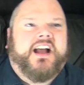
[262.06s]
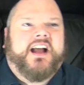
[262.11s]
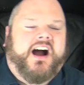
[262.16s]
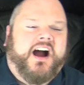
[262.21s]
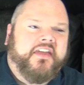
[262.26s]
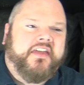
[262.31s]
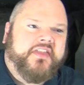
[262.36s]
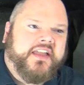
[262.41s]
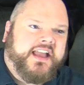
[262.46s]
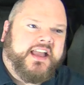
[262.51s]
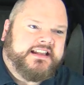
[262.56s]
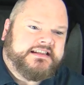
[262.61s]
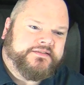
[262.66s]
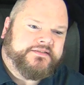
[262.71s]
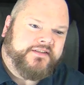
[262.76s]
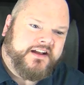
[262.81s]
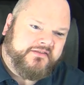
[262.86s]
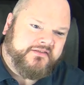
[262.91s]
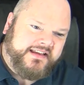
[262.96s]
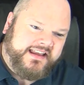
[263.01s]
I think it's a
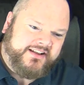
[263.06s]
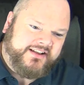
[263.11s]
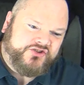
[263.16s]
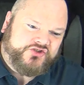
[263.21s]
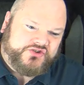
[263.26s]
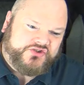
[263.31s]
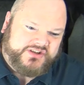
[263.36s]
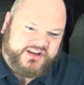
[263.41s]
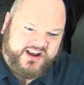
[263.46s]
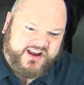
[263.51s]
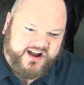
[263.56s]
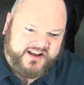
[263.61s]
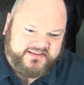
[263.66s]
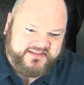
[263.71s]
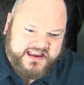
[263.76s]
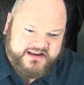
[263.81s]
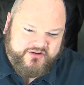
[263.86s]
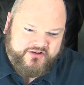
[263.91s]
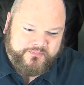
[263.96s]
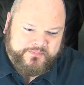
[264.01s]
very interesting
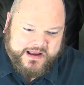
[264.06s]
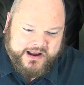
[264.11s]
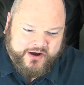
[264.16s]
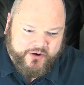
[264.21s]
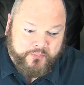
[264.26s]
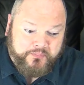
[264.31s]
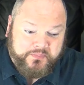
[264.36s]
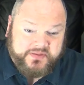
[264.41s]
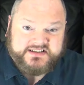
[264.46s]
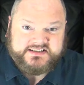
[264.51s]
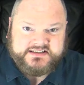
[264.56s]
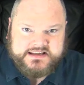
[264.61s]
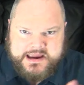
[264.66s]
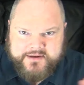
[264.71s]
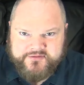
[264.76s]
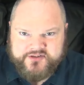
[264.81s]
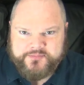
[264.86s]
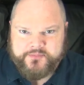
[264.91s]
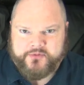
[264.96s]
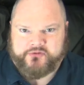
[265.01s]
idea about
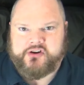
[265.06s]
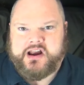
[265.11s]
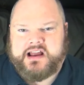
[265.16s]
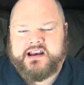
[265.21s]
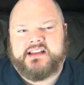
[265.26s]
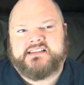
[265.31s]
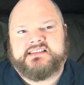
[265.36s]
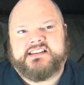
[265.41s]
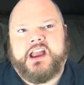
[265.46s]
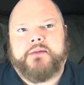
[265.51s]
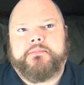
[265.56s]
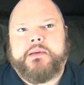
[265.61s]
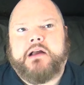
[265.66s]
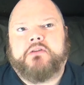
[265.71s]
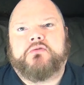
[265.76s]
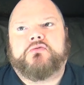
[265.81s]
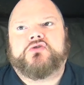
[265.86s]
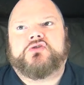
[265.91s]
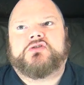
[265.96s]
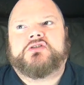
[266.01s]
perceived morality,
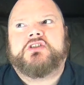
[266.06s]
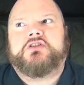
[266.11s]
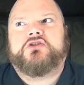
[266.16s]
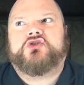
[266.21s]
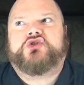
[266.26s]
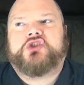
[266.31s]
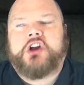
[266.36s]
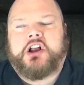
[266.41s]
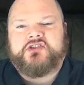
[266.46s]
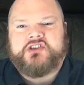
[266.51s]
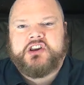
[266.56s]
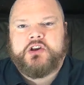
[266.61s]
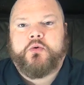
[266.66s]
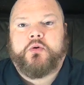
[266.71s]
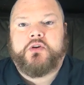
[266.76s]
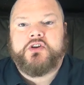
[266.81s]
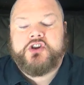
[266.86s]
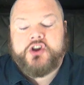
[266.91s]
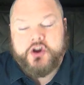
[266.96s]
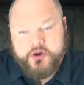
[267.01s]
about judging
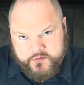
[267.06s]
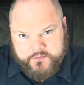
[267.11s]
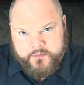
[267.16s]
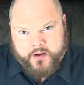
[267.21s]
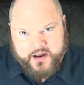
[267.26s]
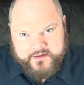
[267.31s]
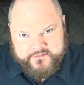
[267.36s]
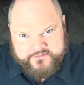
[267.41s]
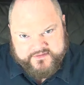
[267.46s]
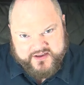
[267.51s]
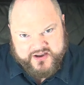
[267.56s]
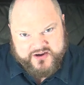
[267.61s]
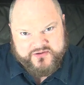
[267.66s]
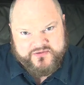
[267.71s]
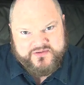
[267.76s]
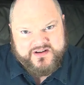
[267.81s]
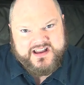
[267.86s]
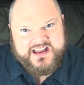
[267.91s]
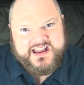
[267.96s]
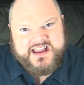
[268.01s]
what you might
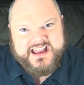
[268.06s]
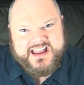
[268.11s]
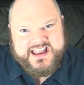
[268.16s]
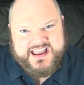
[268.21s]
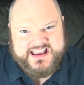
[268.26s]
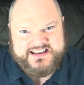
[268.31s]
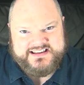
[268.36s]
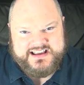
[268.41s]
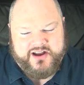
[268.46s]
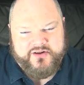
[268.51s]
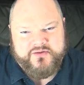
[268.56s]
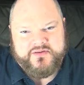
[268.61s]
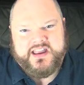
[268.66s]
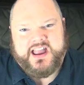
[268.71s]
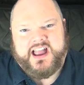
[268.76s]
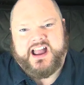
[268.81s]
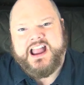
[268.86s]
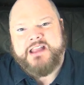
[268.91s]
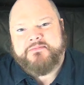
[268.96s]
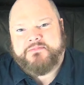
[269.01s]
feel is
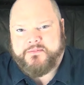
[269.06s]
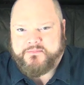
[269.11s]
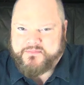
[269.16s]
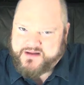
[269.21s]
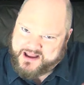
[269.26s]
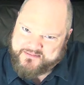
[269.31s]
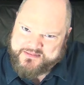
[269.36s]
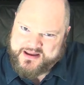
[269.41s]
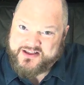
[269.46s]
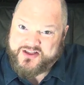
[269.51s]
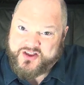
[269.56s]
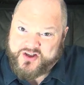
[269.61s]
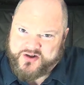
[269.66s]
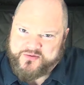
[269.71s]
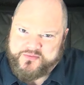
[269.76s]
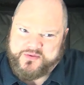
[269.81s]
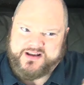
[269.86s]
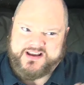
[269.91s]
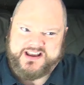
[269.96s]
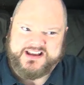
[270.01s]
okay, but maybe
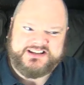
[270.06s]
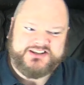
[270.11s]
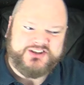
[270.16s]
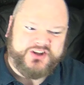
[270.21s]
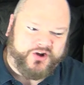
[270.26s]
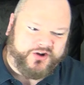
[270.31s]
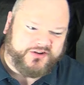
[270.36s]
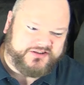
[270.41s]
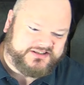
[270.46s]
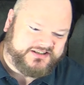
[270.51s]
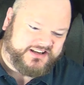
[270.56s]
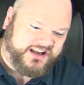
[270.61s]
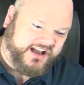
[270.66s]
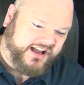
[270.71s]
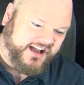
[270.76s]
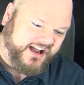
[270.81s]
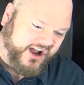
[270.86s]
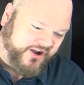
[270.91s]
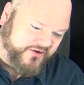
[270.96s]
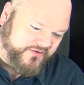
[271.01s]
is not
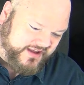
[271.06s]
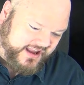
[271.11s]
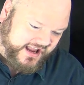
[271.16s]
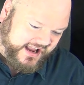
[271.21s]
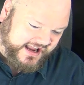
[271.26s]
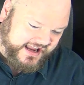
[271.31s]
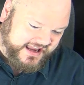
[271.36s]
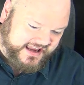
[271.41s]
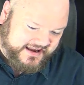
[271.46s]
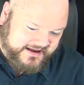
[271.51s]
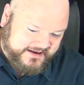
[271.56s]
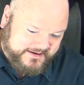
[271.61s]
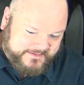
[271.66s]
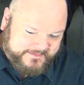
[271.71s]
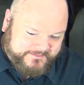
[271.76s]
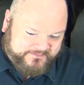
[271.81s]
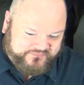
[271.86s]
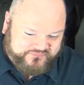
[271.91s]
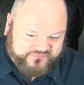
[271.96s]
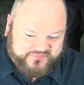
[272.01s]
uh, okay
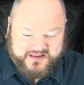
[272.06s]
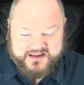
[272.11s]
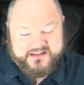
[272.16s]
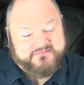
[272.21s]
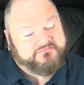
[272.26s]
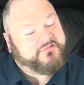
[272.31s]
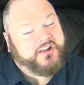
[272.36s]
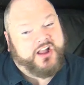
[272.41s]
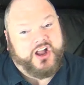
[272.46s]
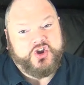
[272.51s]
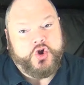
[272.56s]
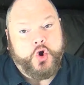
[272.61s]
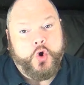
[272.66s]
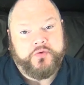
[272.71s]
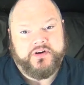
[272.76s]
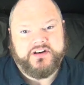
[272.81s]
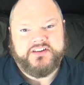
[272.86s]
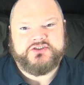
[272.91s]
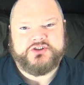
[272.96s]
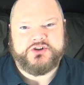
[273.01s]

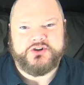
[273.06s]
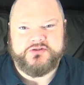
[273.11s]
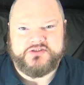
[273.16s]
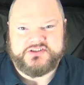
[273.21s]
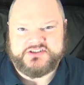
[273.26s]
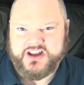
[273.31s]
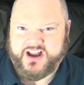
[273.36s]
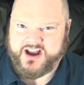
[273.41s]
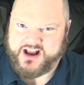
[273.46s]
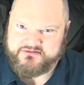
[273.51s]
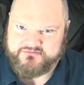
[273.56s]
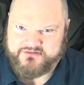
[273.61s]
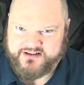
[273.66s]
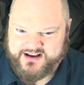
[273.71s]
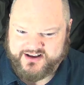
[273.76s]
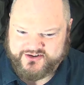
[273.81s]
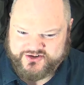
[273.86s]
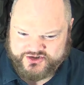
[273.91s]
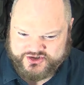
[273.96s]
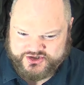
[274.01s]
according to certain religious